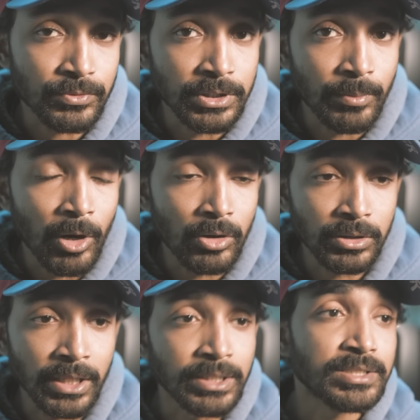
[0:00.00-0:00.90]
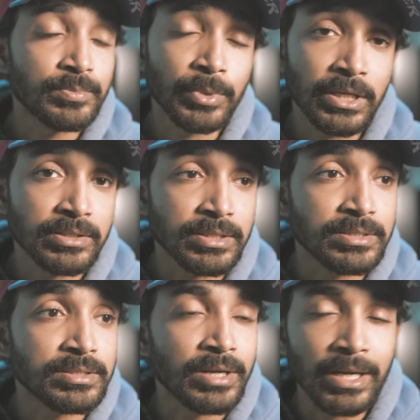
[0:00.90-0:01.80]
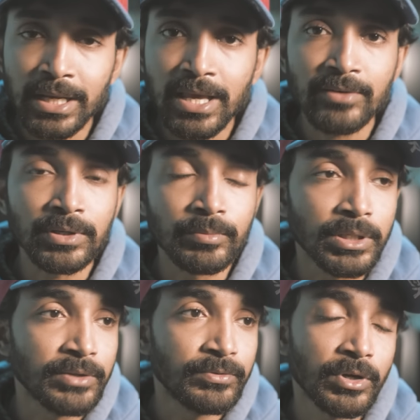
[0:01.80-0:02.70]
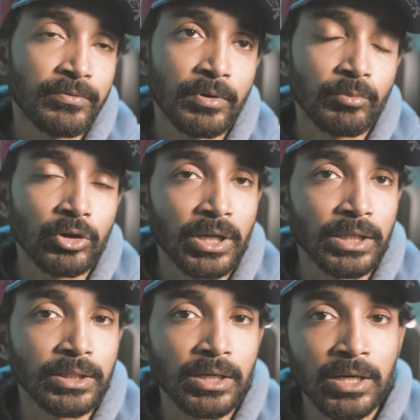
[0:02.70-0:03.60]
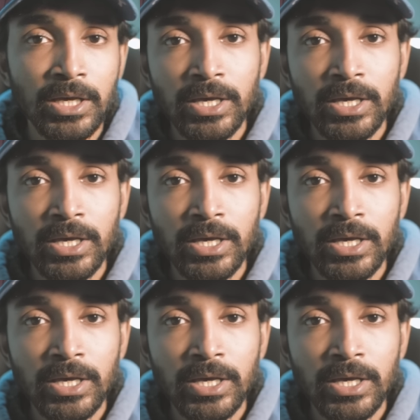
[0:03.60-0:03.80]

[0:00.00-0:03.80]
with about that the spares is readily available if you are from Kolkata.